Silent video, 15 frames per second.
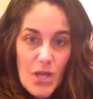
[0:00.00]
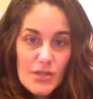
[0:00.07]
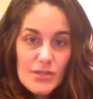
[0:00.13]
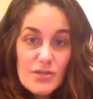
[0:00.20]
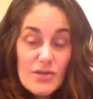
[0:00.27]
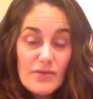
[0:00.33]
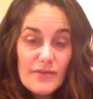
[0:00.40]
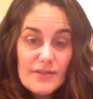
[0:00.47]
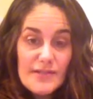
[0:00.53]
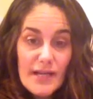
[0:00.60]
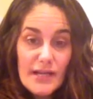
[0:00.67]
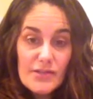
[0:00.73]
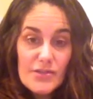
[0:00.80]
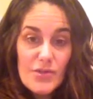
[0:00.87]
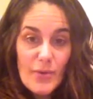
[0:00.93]
Do you
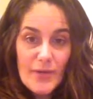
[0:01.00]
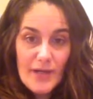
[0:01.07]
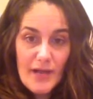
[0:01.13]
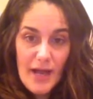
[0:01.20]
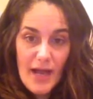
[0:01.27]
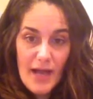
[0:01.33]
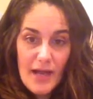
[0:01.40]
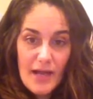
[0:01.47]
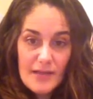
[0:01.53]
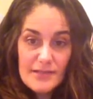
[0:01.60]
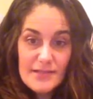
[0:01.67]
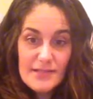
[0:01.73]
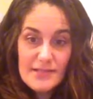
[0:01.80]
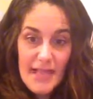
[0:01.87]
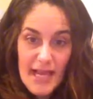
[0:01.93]
want to
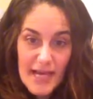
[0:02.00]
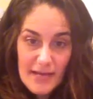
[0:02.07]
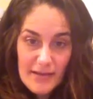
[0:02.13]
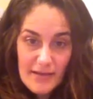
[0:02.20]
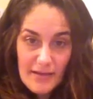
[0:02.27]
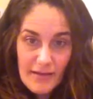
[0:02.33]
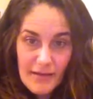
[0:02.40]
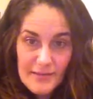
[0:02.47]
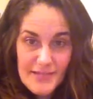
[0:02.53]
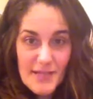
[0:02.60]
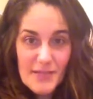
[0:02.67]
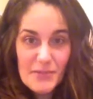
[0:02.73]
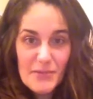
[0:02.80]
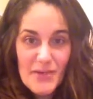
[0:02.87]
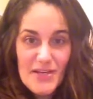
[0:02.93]
state a
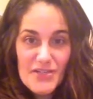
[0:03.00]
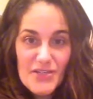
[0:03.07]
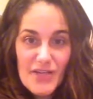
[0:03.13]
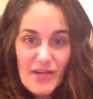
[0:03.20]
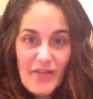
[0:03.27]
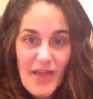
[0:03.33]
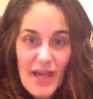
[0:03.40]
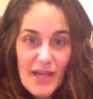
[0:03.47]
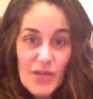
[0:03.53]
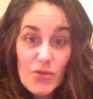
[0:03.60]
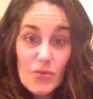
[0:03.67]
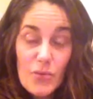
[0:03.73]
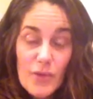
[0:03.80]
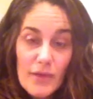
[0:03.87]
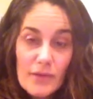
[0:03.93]
declaration that
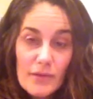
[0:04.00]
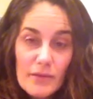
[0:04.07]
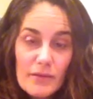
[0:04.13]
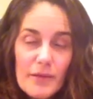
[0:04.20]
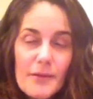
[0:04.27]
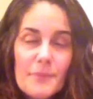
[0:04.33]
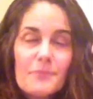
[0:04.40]
you will